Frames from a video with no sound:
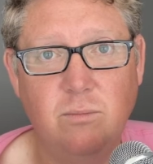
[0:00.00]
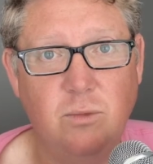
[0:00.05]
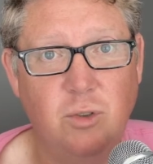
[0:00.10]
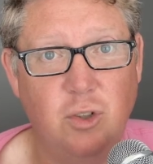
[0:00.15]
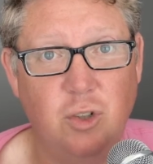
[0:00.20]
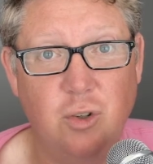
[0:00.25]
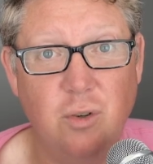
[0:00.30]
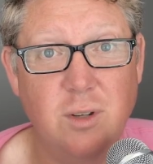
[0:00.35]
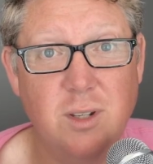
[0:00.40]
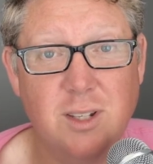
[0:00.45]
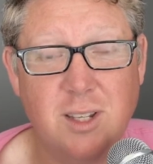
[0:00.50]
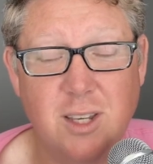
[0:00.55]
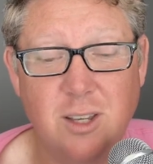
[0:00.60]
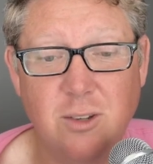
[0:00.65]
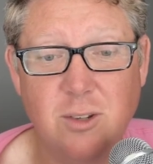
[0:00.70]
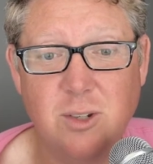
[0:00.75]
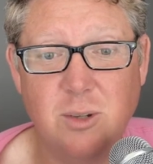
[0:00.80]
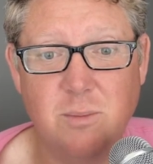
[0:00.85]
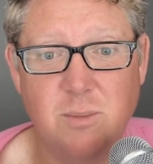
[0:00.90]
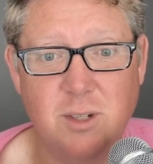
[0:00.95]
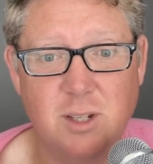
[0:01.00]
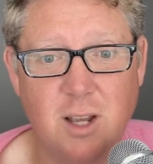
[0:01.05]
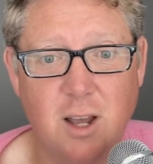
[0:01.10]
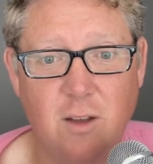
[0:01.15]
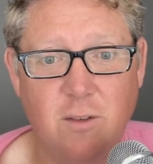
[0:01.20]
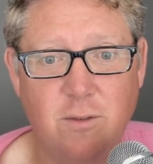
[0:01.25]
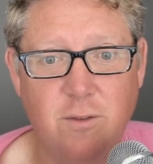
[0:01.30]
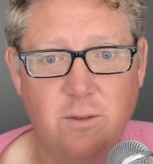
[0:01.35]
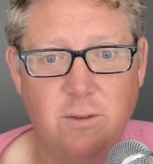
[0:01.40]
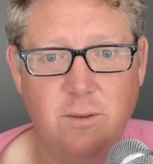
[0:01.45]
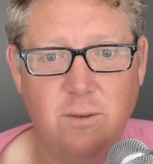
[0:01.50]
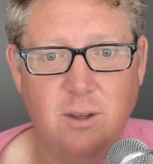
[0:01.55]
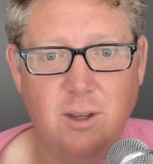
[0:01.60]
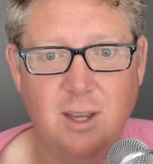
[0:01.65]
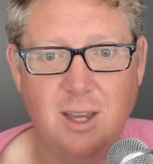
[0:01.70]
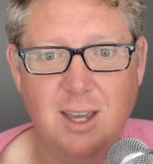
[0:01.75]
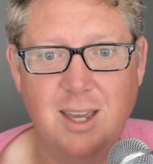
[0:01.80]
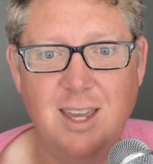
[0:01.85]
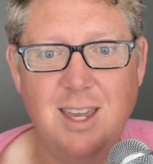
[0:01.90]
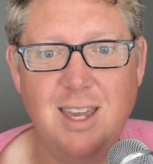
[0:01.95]
Judas kills himself.
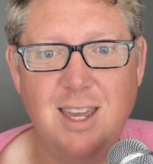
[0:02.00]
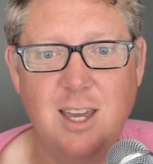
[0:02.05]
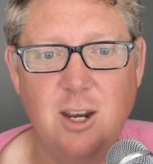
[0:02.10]
He